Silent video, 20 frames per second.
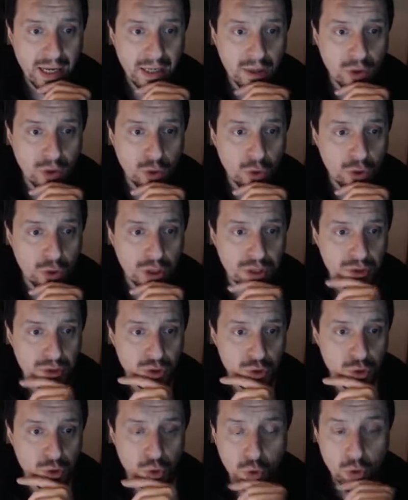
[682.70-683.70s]
going
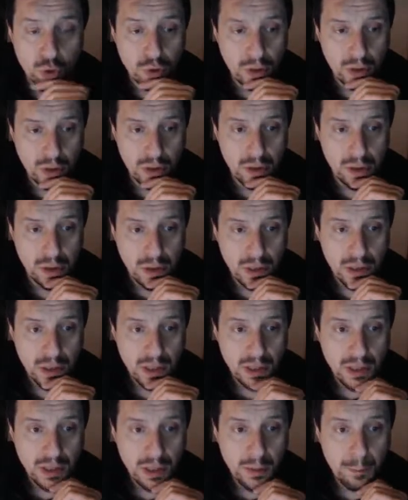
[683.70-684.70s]
to
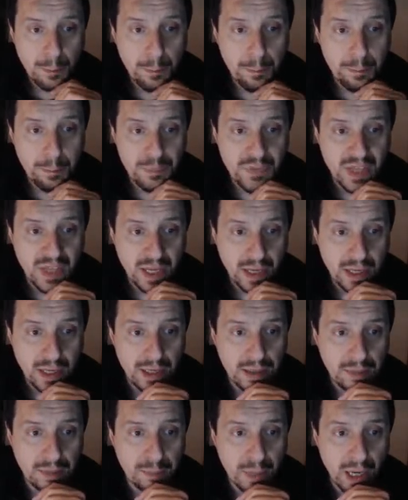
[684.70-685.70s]

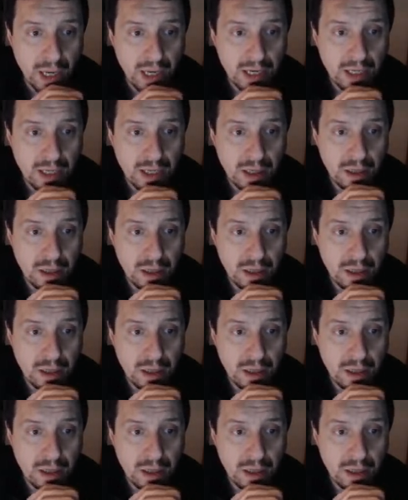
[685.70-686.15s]
take my